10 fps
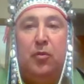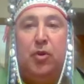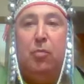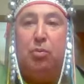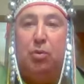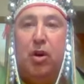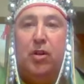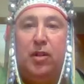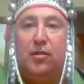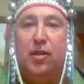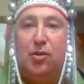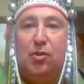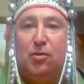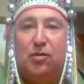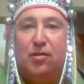So put on your
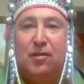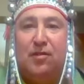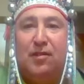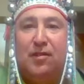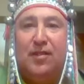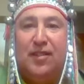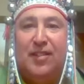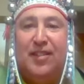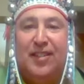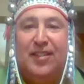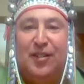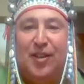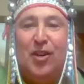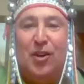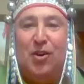t-shirts,
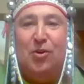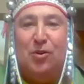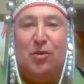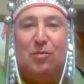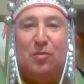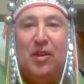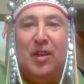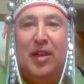sing your Nigunim,